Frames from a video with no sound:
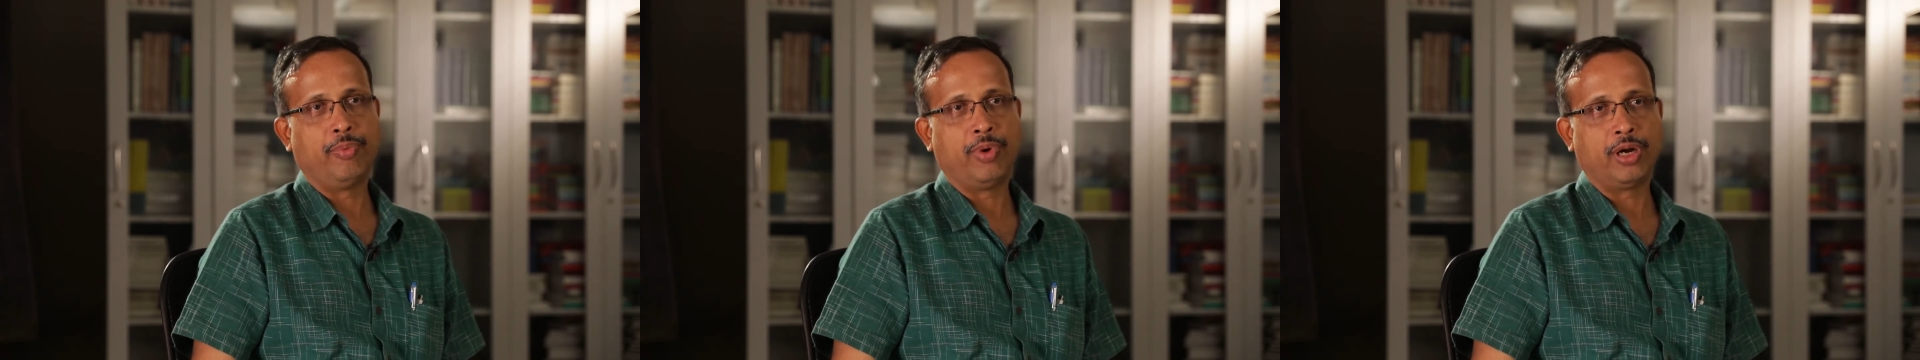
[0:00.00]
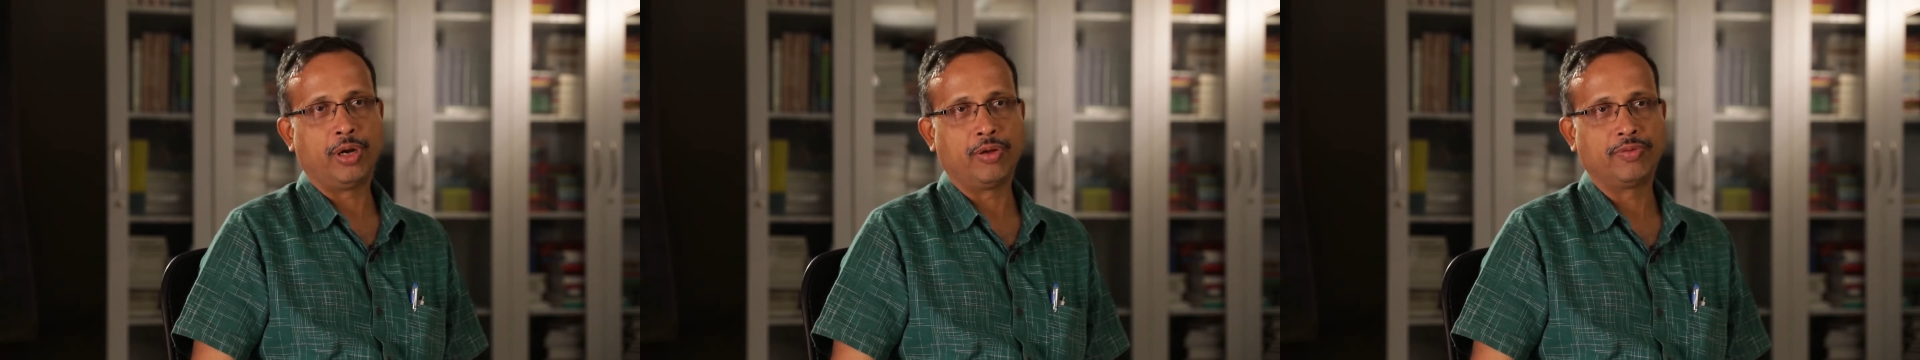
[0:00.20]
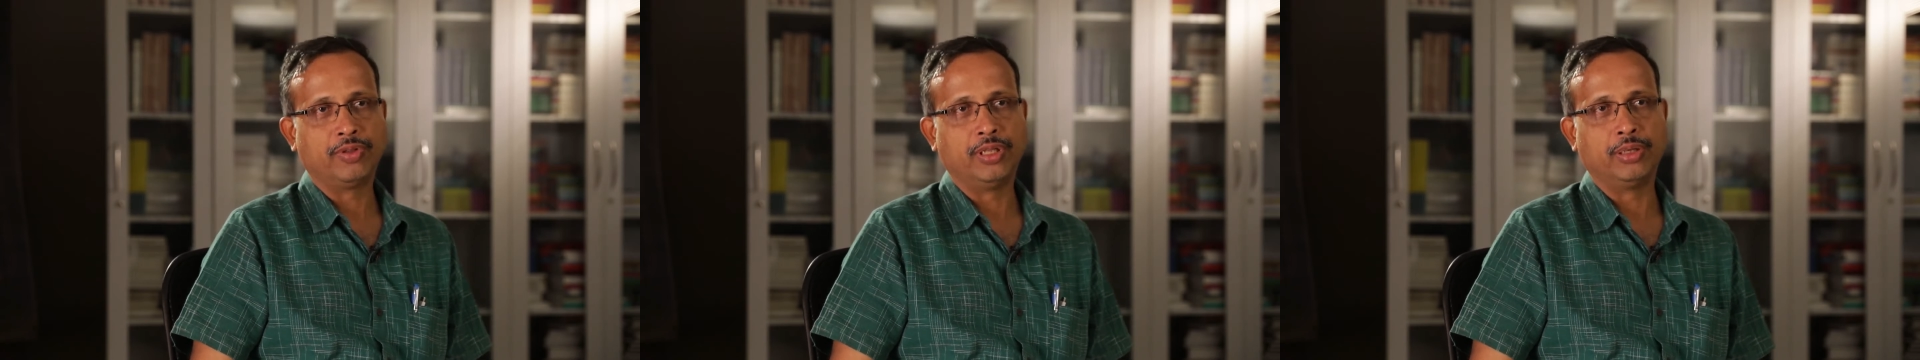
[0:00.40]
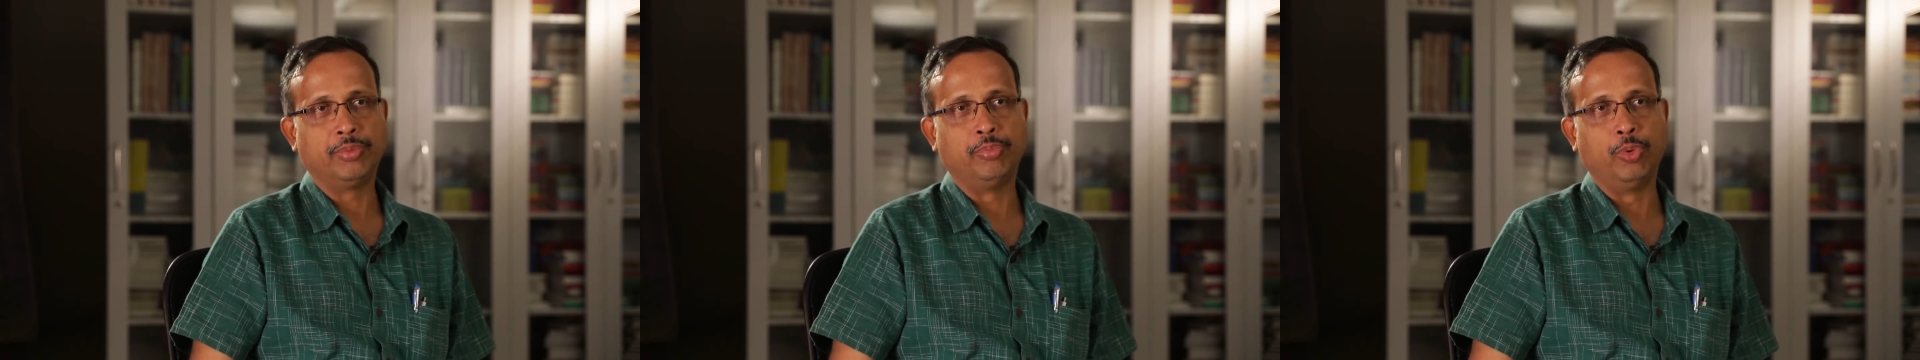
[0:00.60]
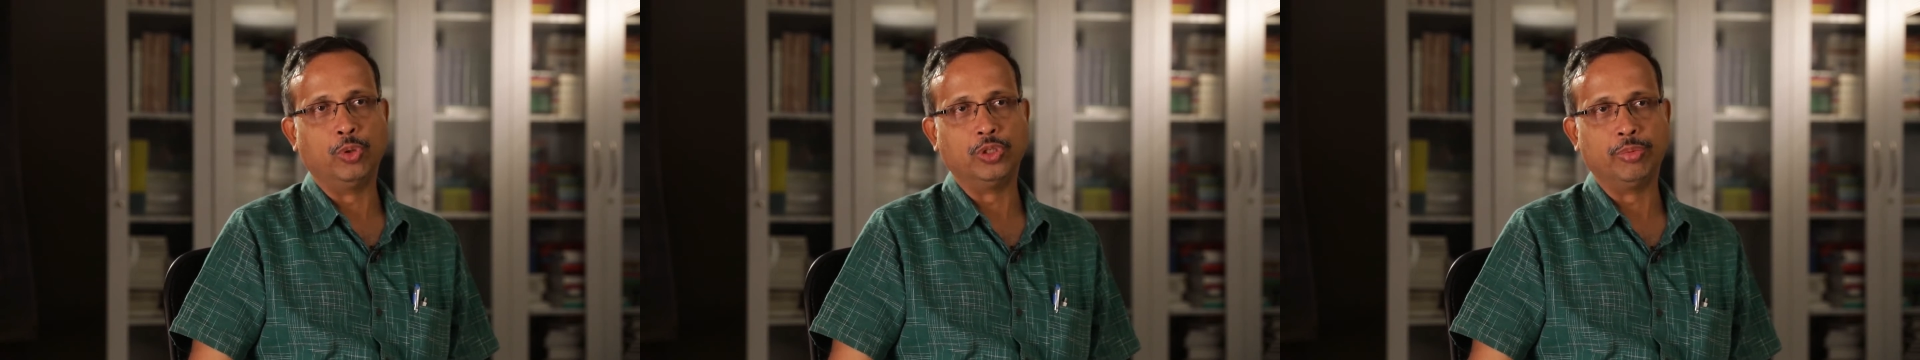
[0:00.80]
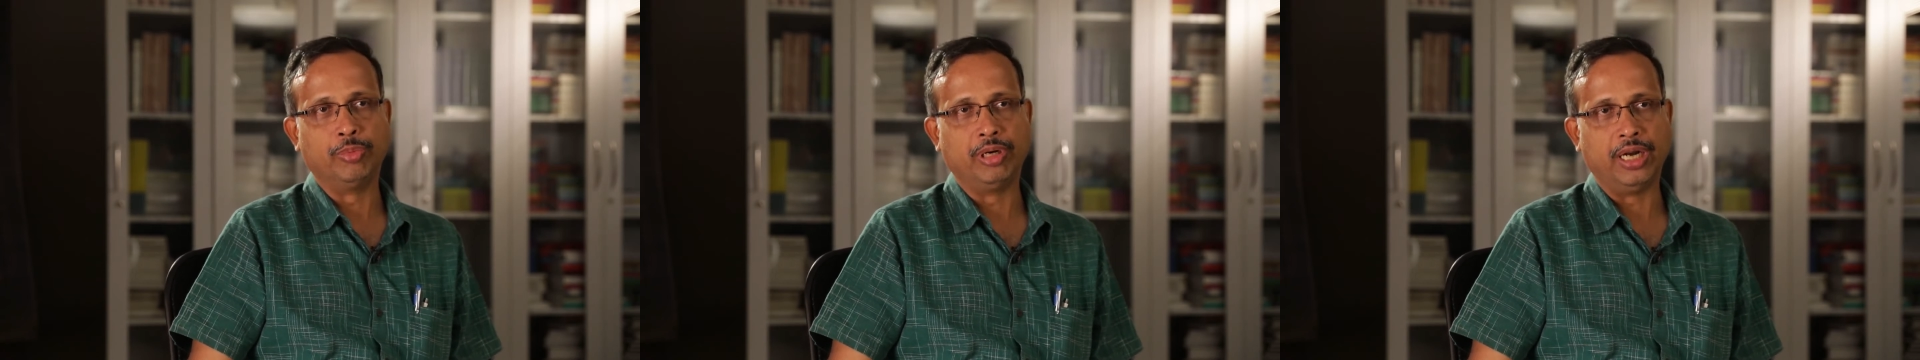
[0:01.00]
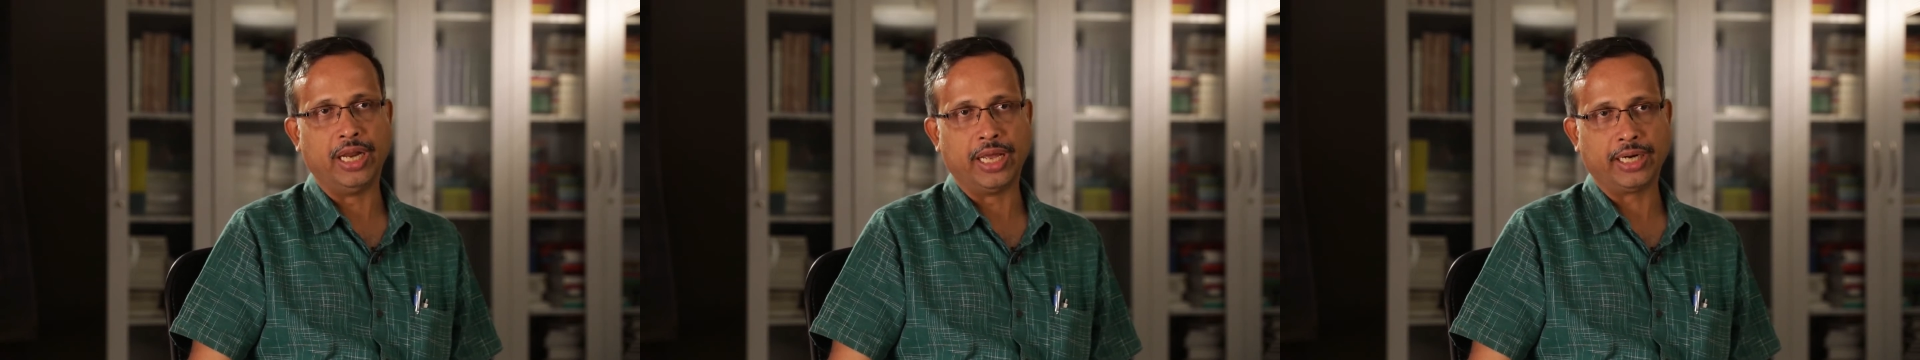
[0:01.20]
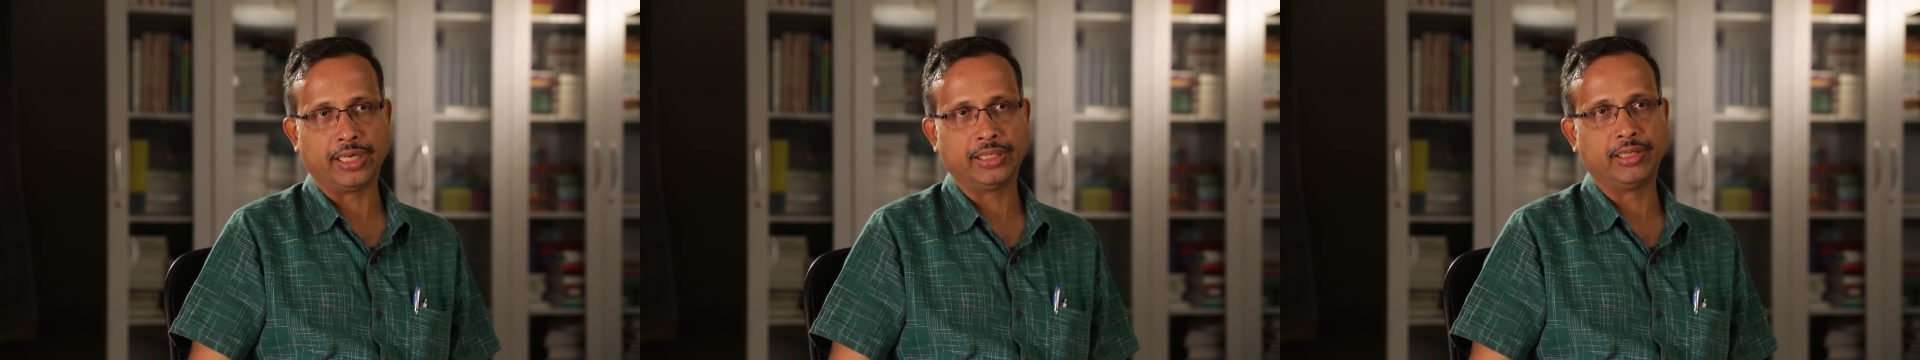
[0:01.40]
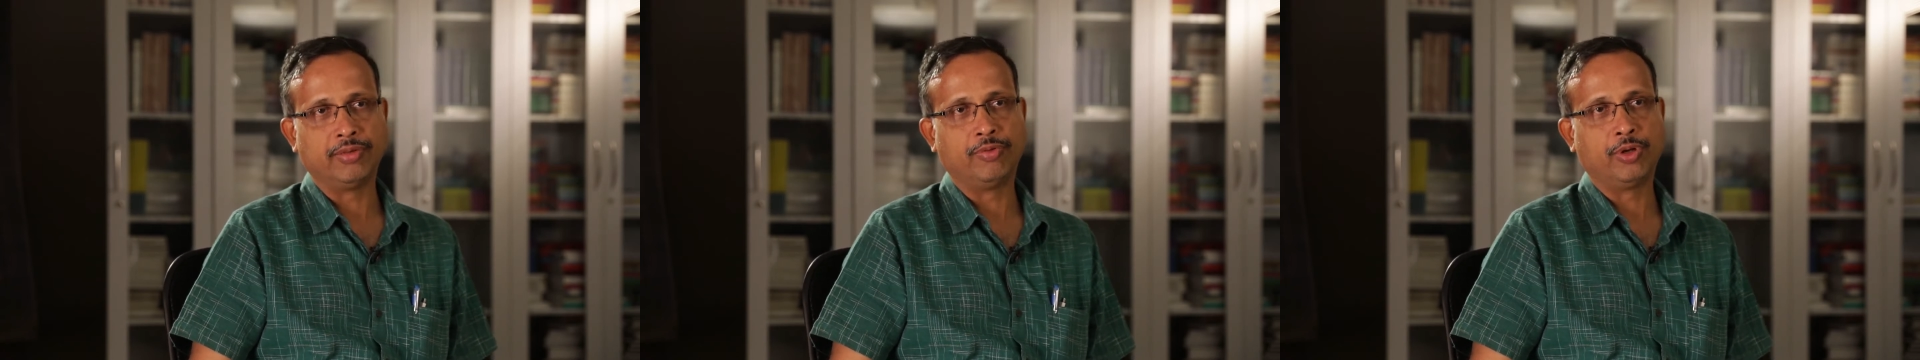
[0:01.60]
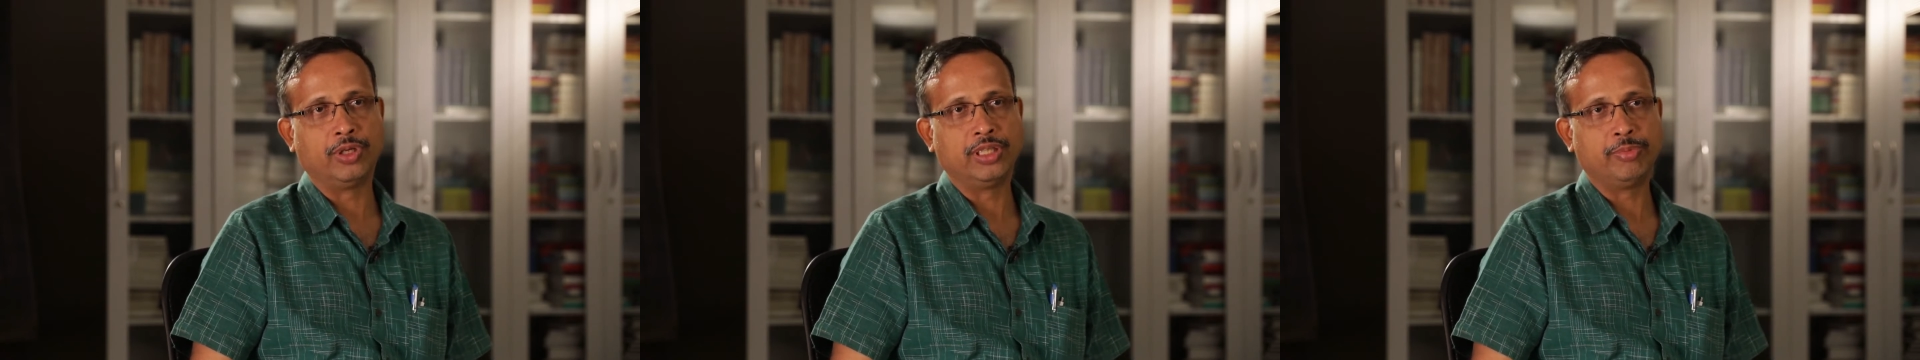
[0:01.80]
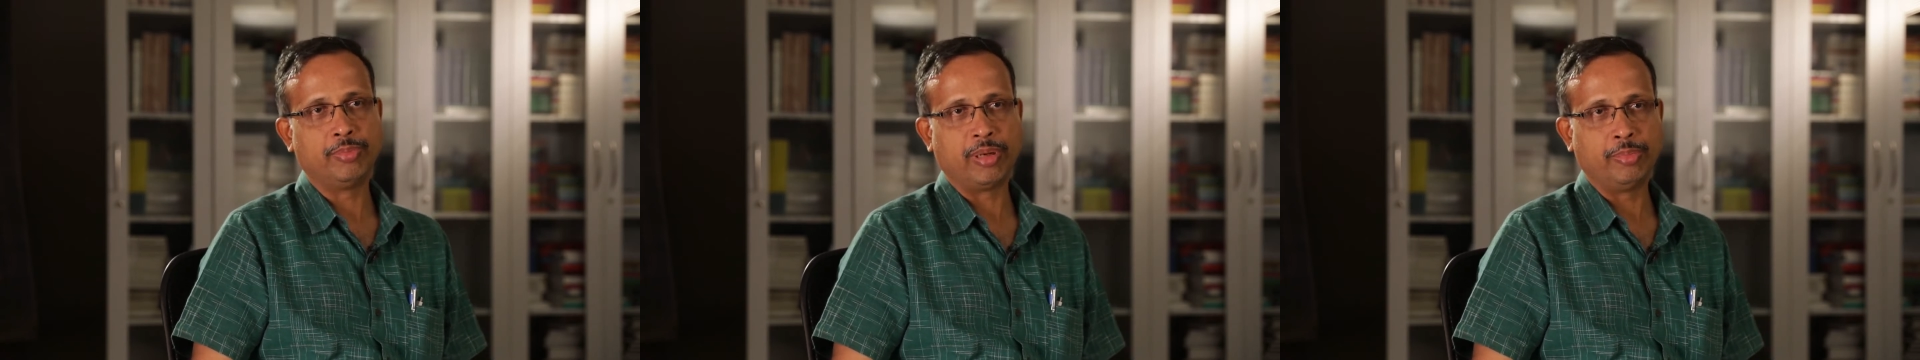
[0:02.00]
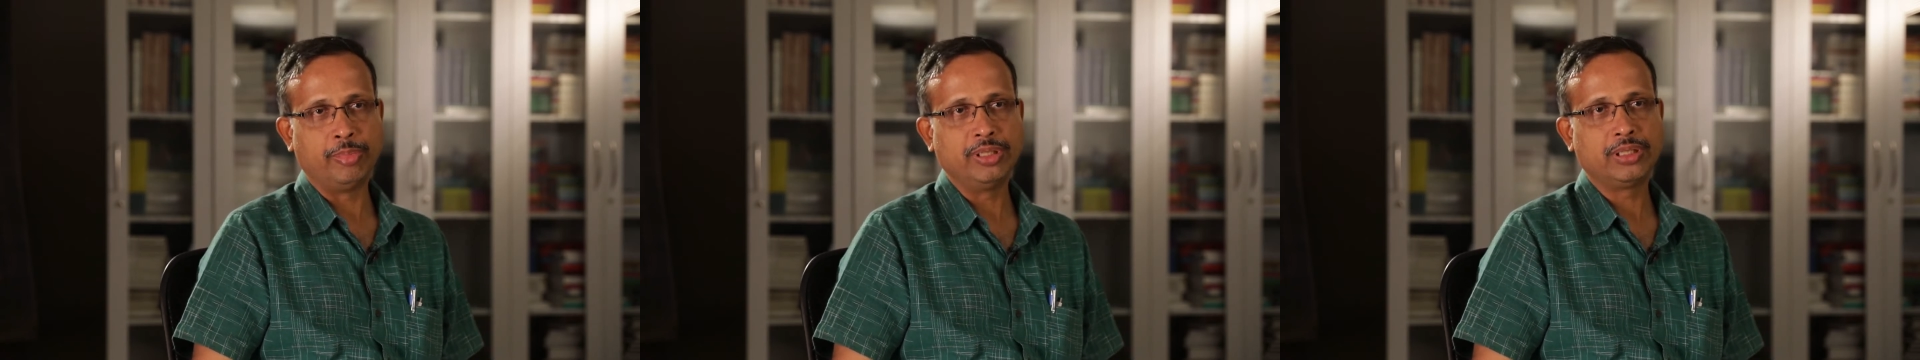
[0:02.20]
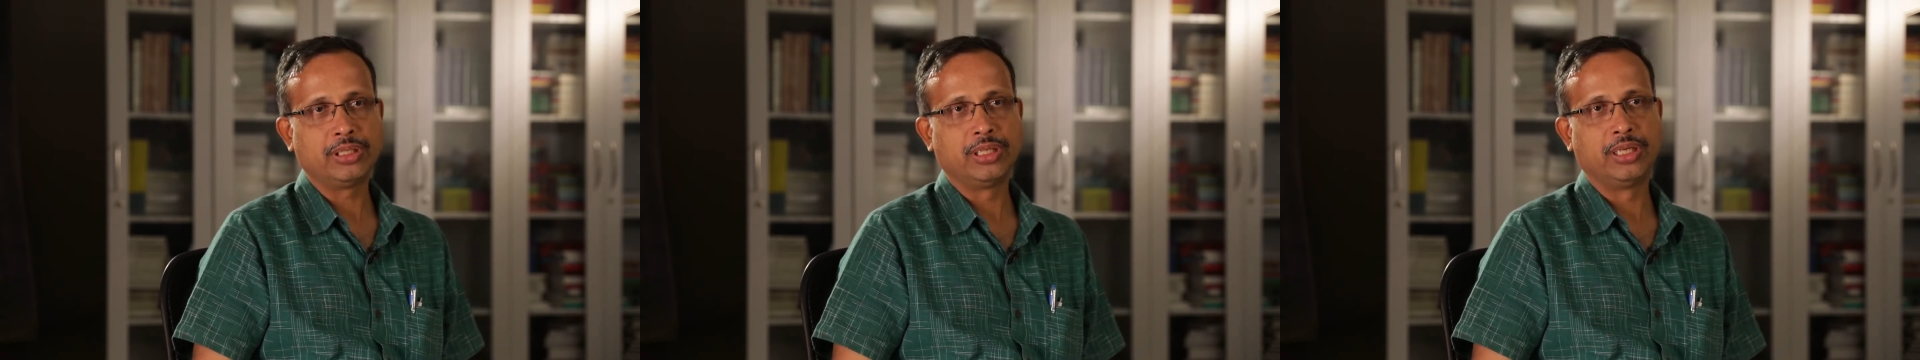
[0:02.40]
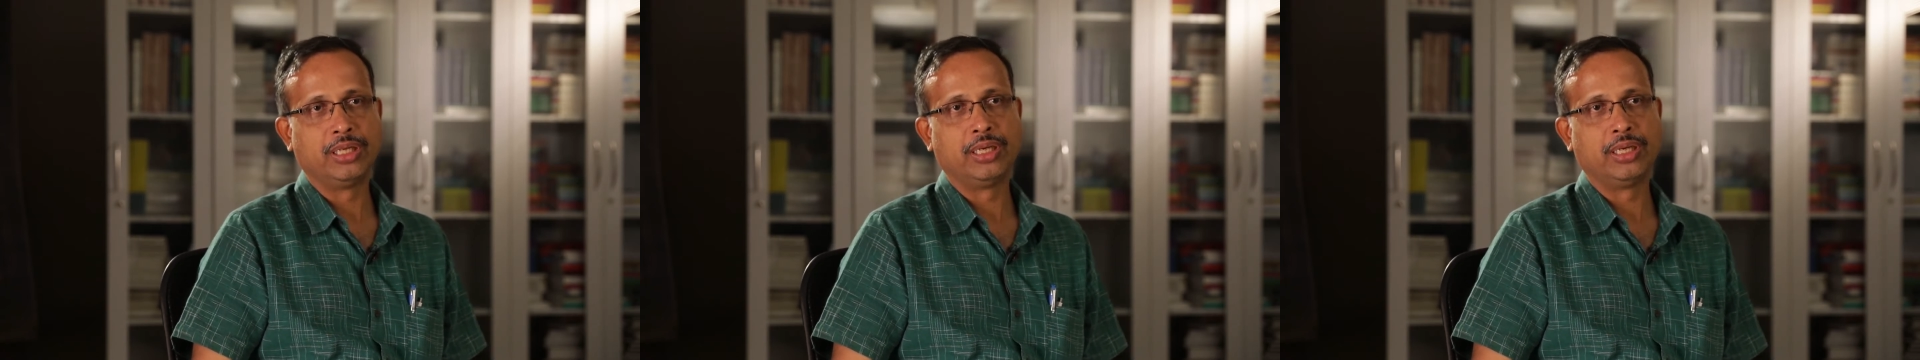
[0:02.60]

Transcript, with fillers: one of the possible direction for this purpose